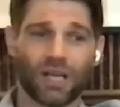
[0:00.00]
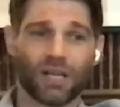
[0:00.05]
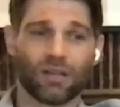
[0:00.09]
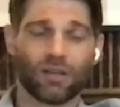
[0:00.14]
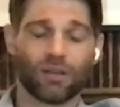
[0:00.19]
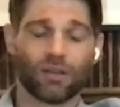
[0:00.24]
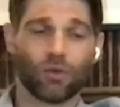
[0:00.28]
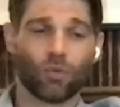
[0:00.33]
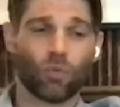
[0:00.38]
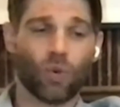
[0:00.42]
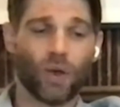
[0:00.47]

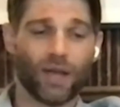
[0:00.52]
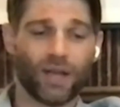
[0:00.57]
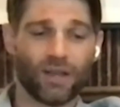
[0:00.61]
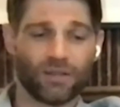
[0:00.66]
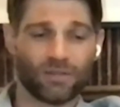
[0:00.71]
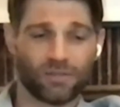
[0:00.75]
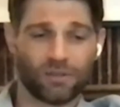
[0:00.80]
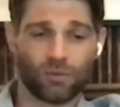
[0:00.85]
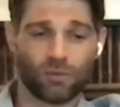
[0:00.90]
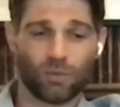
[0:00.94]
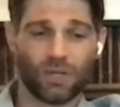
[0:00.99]
and the
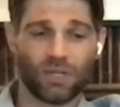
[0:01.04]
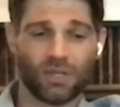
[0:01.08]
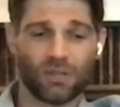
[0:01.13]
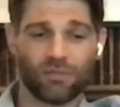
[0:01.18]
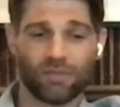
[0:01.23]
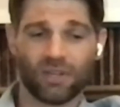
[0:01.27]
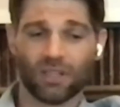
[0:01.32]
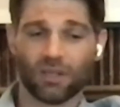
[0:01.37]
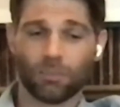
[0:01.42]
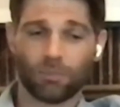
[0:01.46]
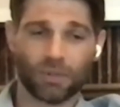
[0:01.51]
ways that we
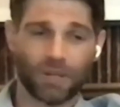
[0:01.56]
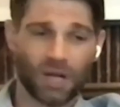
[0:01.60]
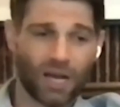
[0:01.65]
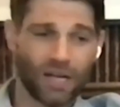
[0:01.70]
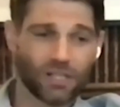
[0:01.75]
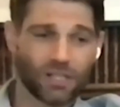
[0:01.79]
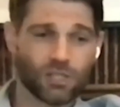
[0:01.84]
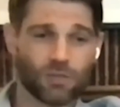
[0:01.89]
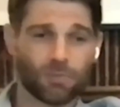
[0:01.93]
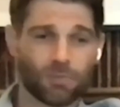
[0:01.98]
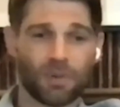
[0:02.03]
develop
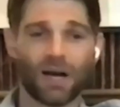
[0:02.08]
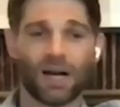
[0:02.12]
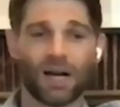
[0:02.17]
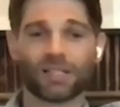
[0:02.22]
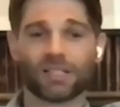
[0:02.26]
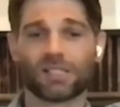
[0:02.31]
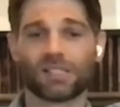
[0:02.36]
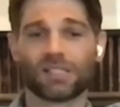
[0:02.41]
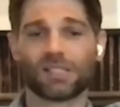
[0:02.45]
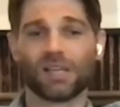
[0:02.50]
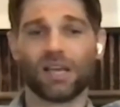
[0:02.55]
blind
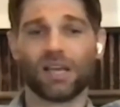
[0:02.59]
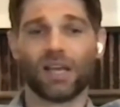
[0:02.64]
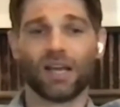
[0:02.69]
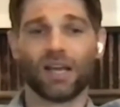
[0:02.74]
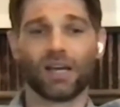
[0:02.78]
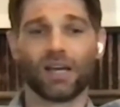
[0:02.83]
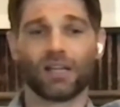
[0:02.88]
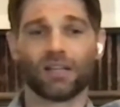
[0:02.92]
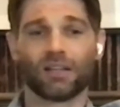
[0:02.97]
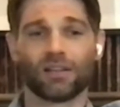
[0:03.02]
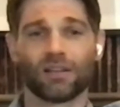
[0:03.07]
spots
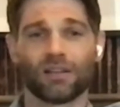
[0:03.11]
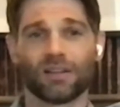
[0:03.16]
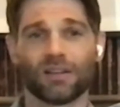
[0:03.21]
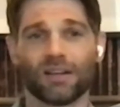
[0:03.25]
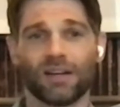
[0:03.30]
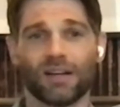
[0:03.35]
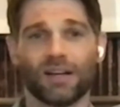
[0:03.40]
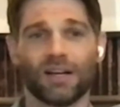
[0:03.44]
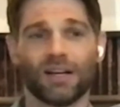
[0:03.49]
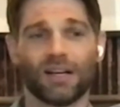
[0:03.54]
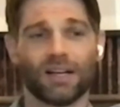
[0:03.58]
and
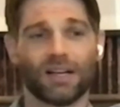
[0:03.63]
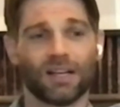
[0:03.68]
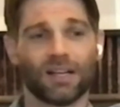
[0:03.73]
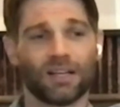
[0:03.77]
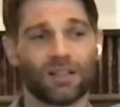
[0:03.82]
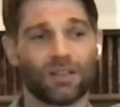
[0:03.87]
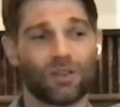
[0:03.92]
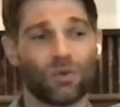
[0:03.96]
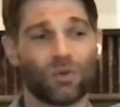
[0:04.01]
uh,